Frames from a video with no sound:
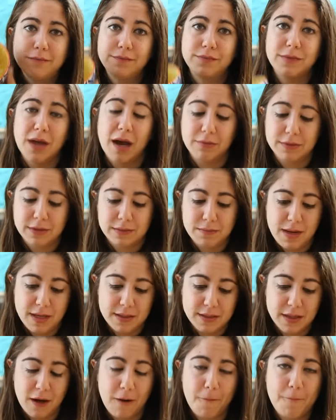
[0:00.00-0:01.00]
That was
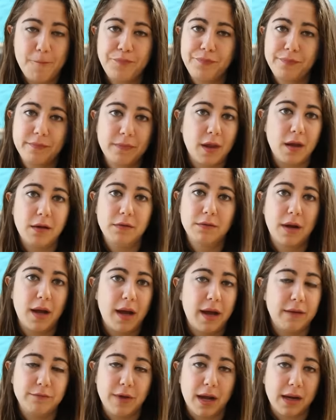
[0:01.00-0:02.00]
amazing.
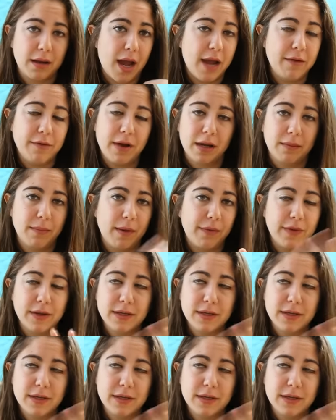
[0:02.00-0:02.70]
I recommend